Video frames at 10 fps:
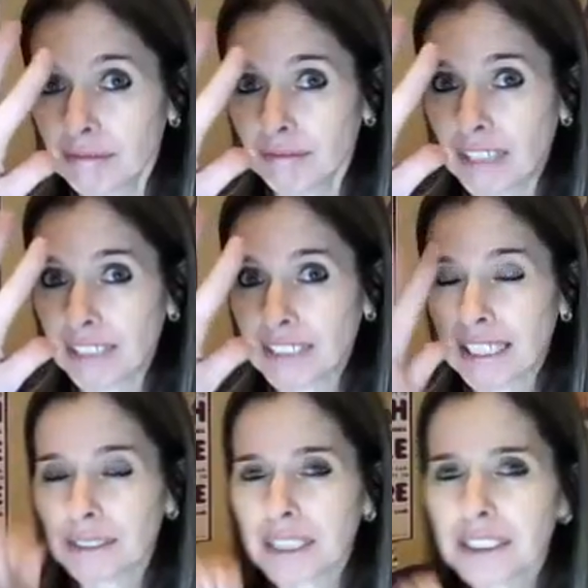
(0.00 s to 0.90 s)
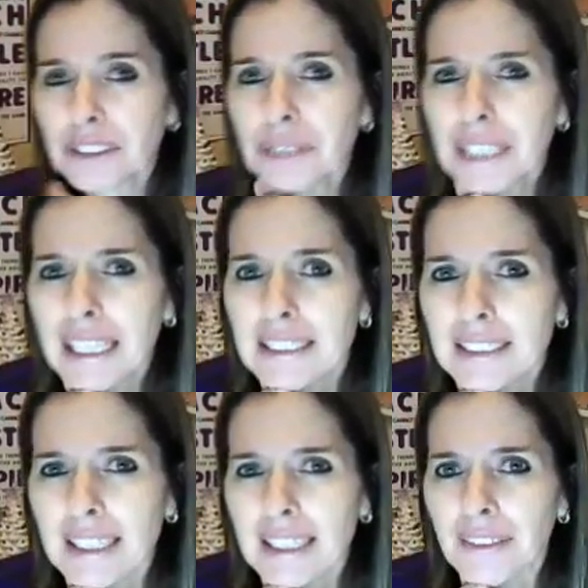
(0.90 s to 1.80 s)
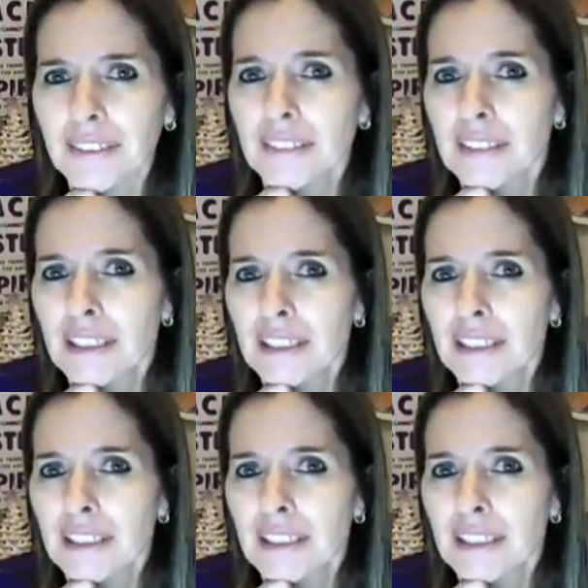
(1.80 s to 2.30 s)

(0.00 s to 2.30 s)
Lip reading: 5 sounds. Let's do it again together.